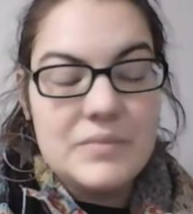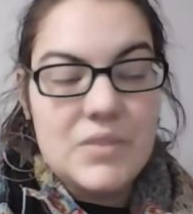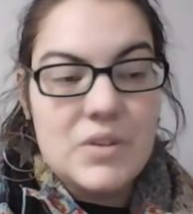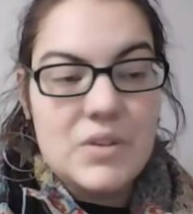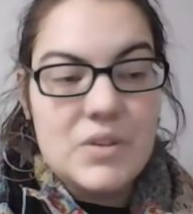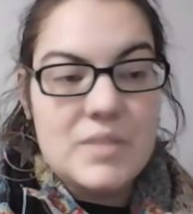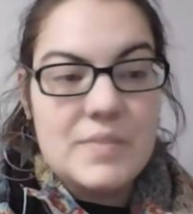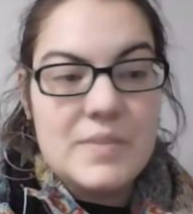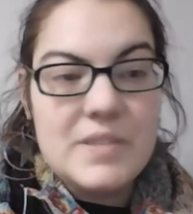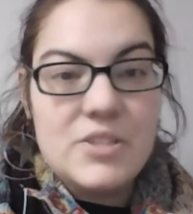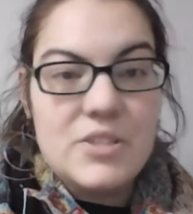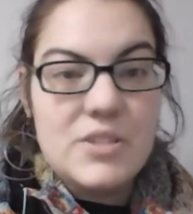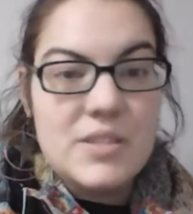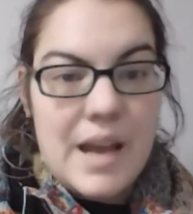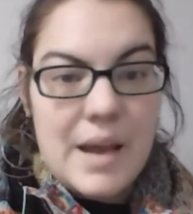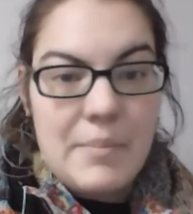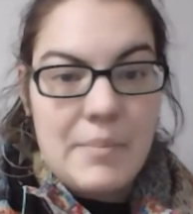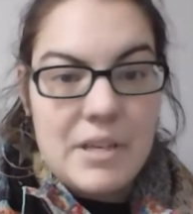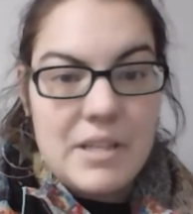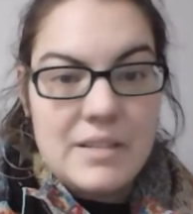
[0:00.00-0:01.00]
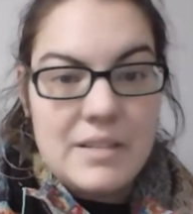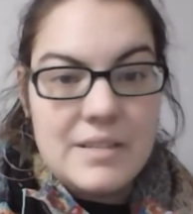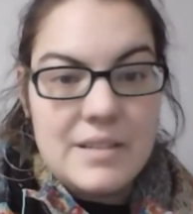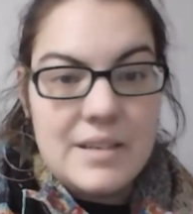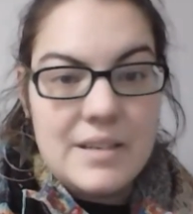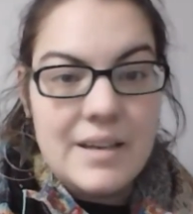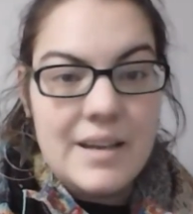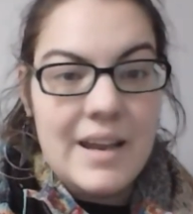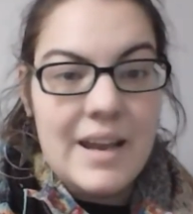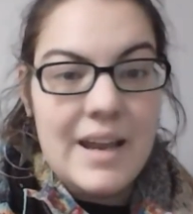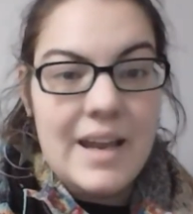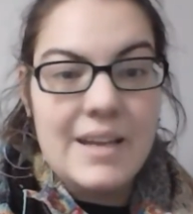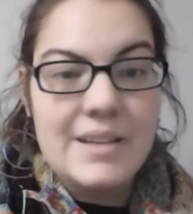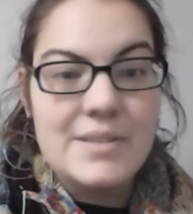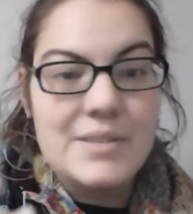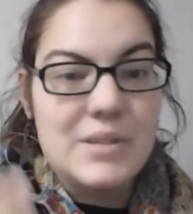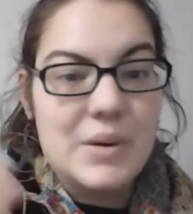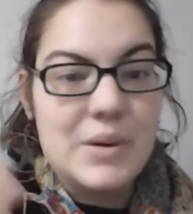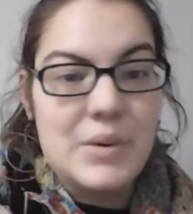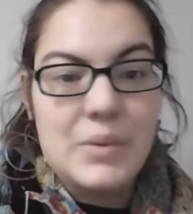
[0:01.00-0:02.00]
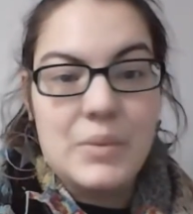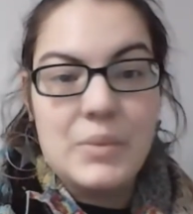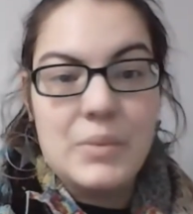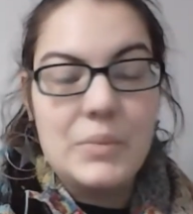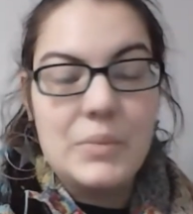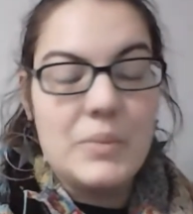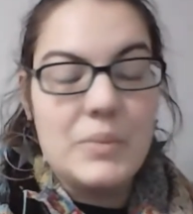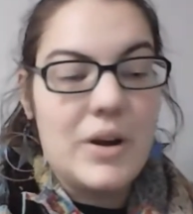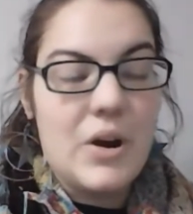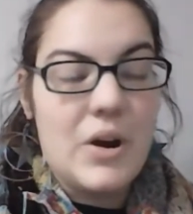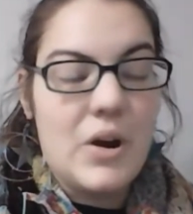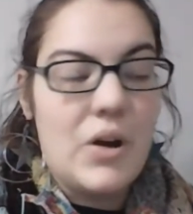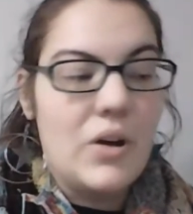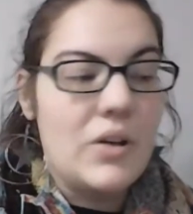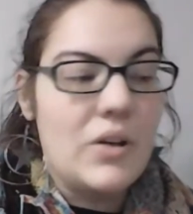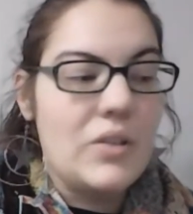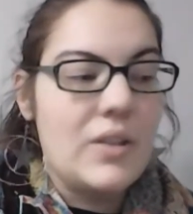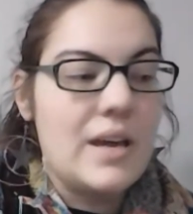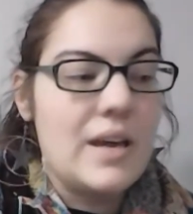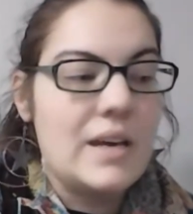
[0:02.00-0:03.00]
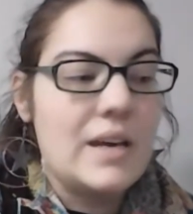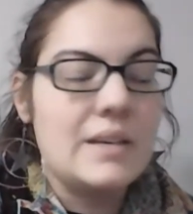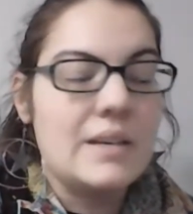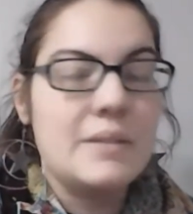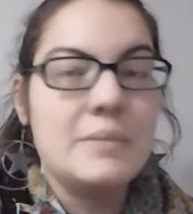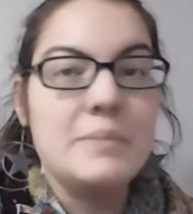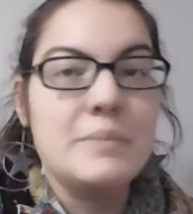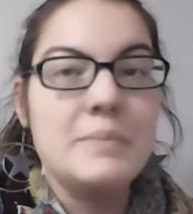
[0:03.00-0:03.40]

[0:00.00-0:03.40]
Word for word: Christmas just happened, and so we're all like,